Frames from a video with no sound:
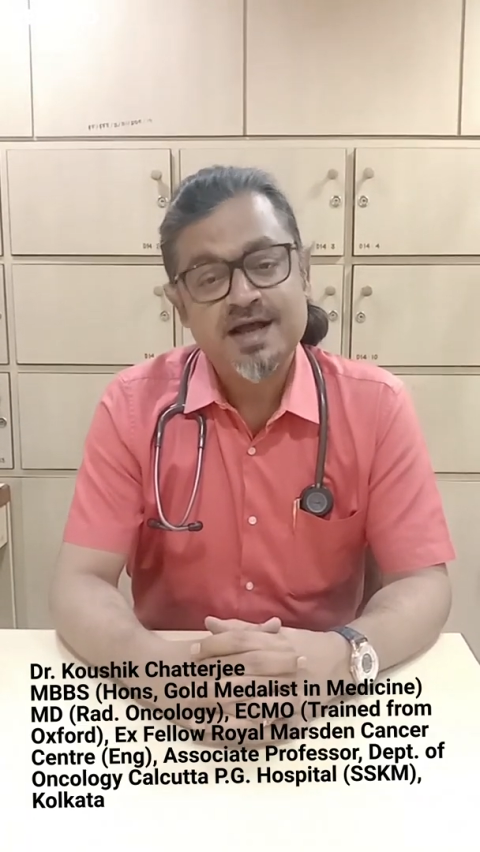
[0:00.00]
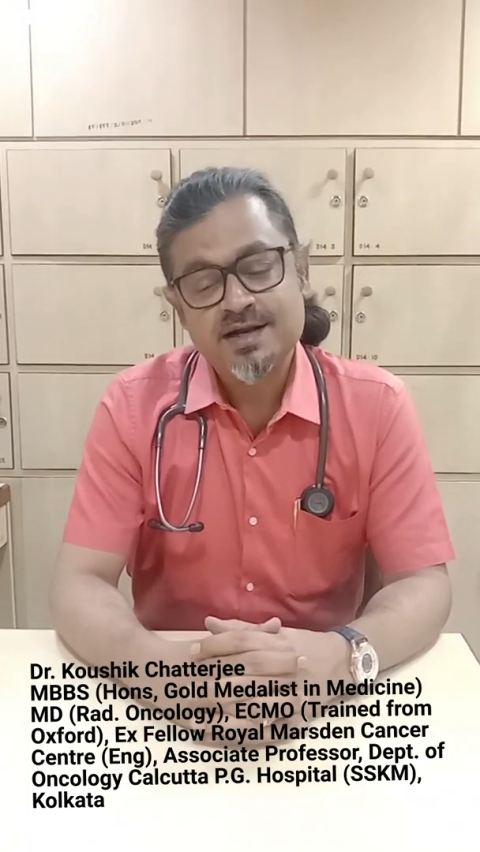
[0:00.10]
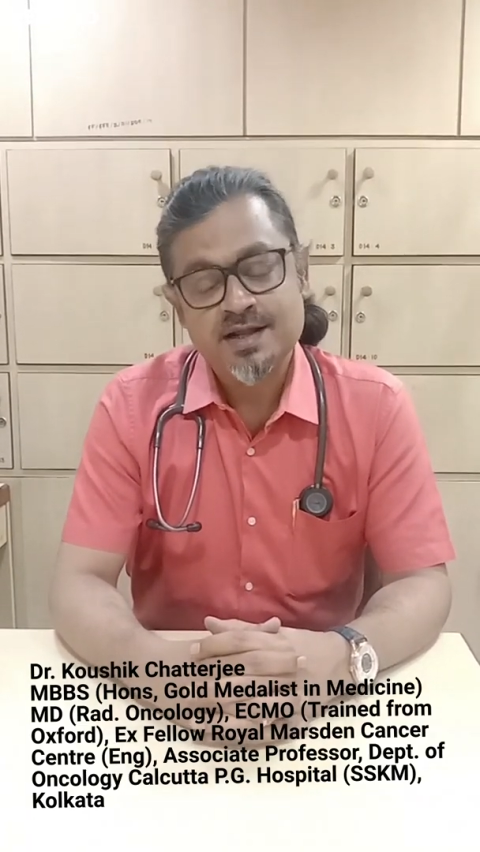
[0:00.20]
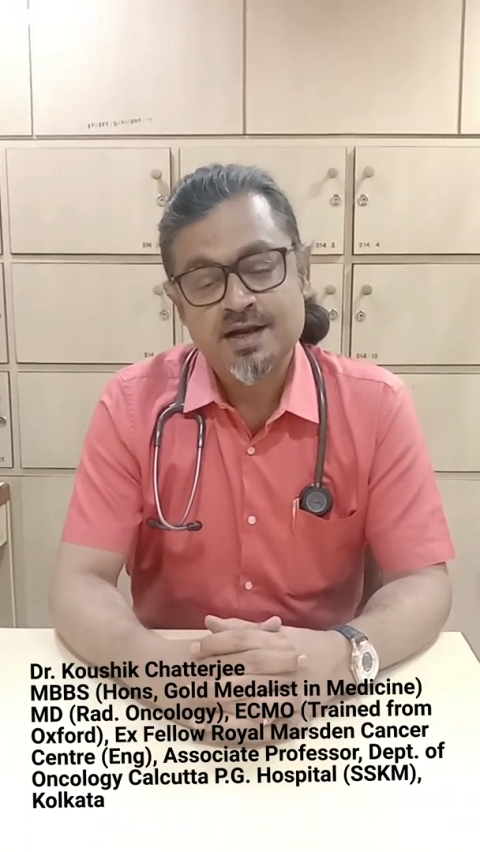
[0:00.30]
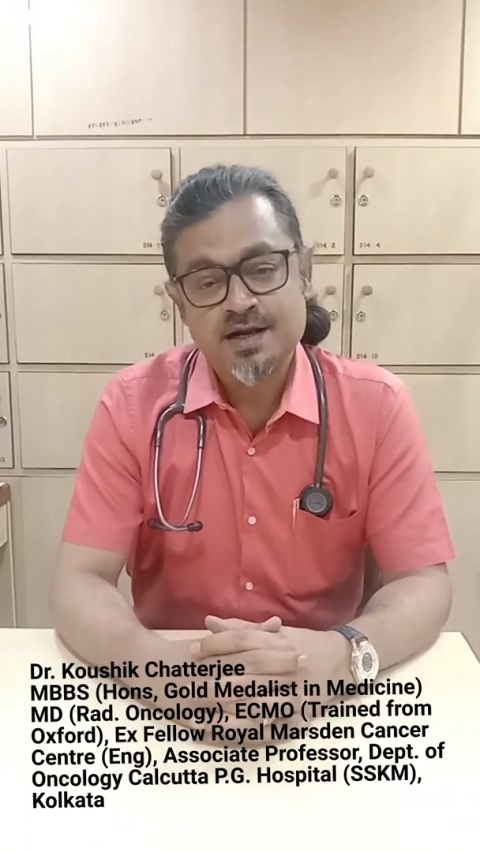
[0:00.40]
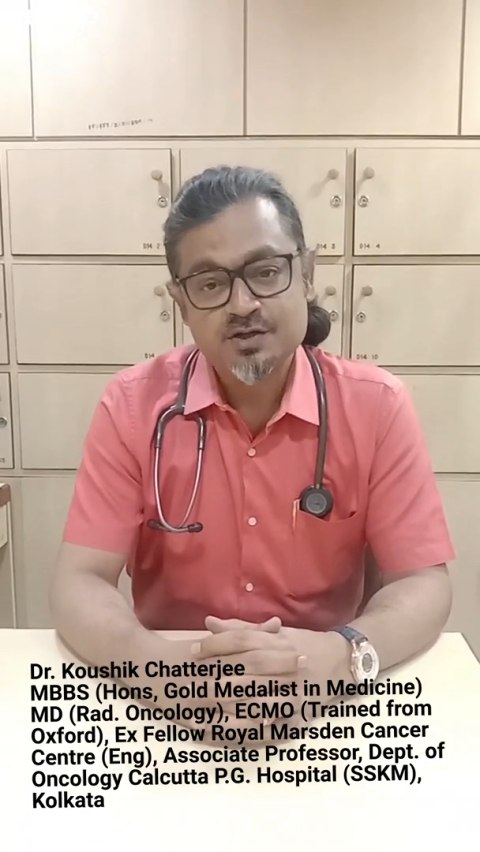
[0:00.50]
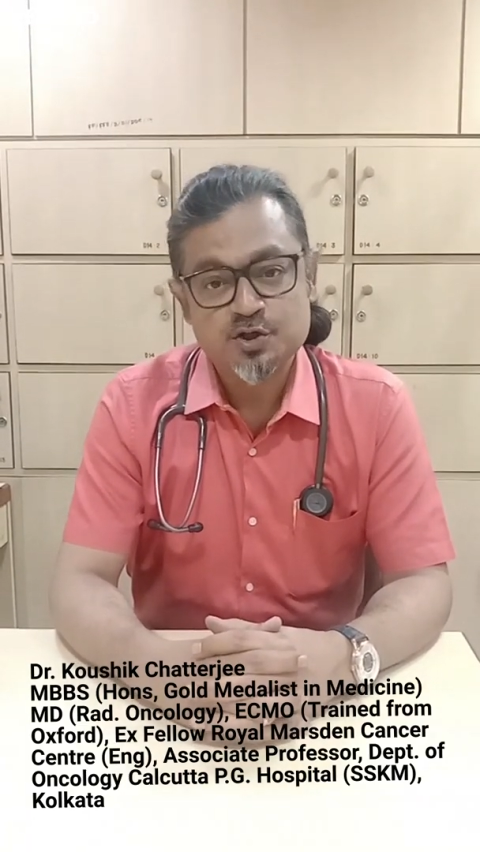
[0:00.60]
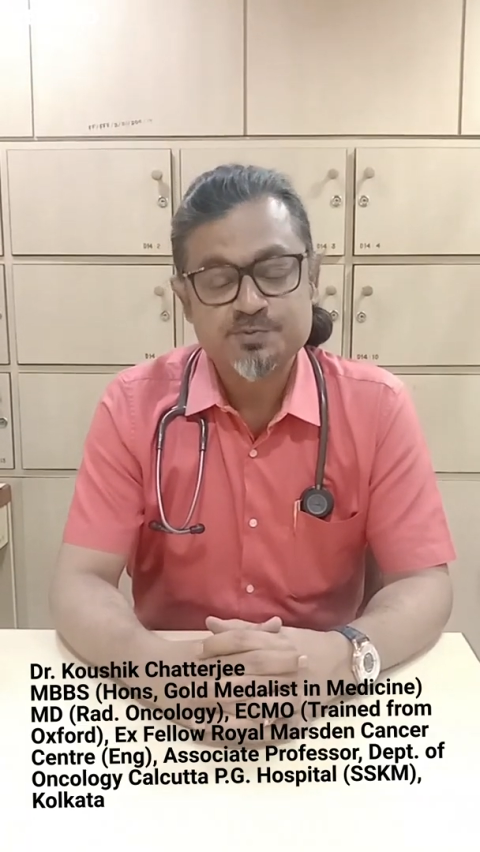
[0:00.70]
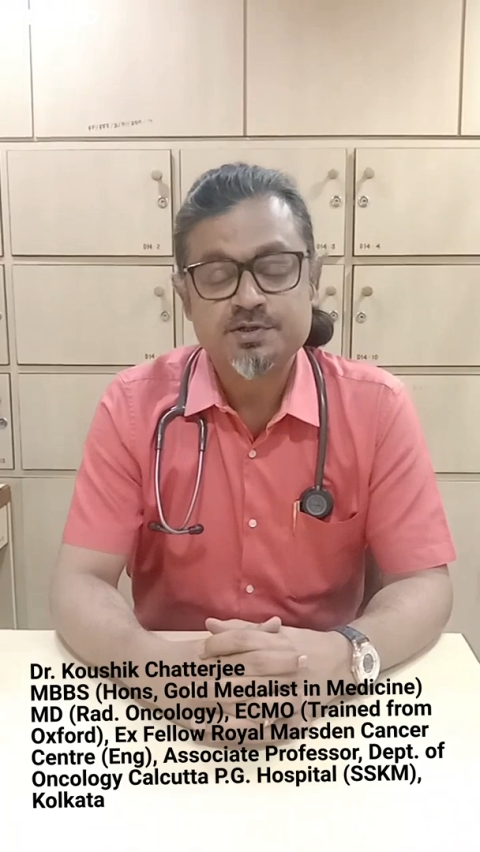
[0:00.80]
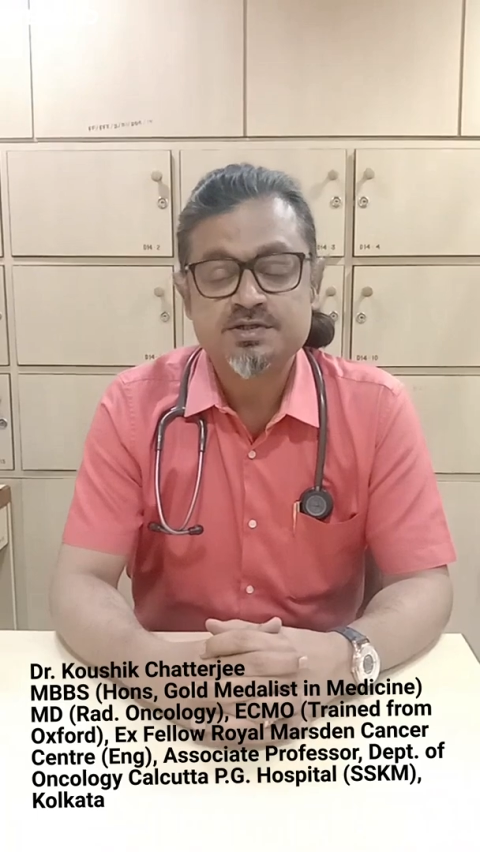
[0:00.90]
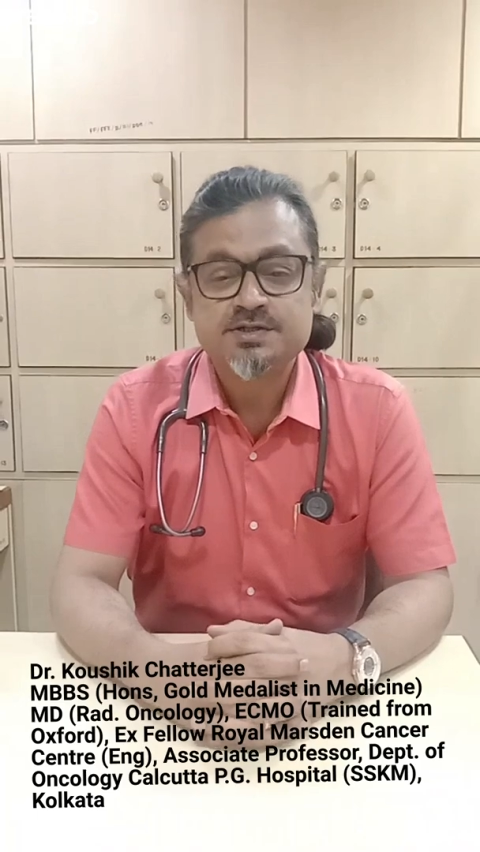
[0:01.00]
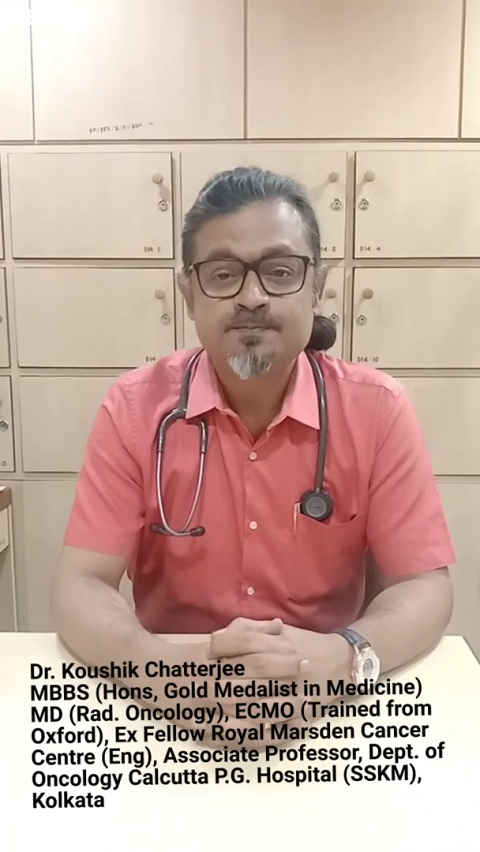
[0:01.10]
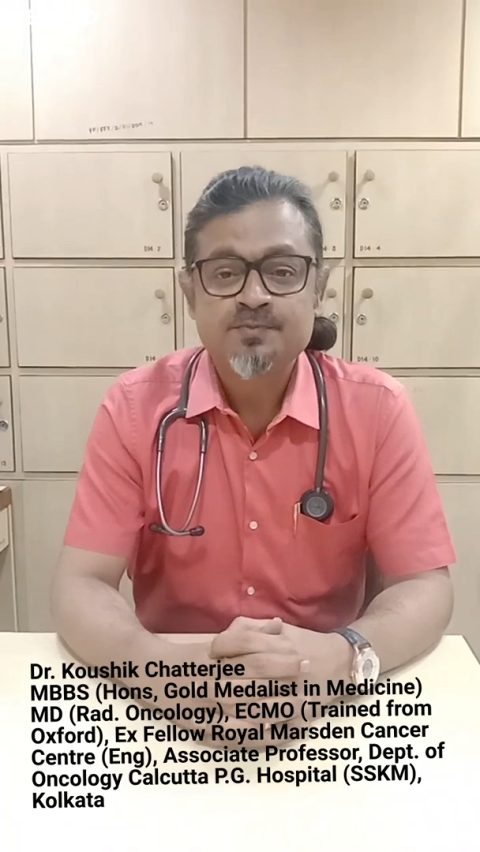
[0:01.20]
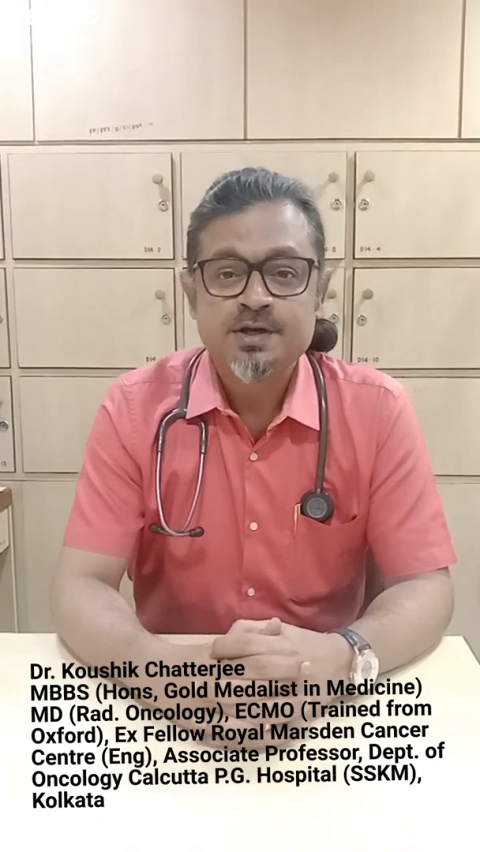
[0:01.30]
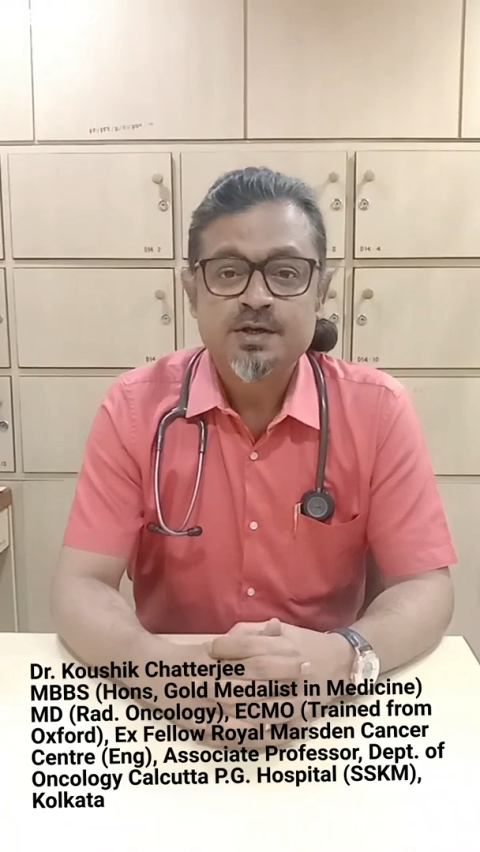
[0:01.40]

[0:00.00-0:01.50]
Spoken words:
and Narayana Hospitals.